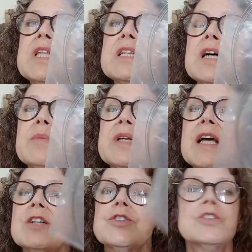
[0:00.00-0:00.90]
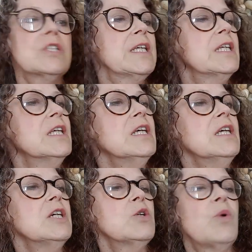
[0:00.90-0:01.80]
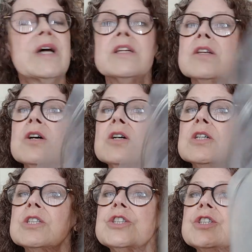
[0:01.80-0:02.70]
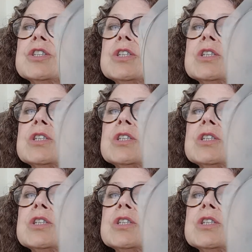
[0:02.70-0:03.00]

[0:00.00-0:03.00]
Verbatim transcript: They come in actually quite large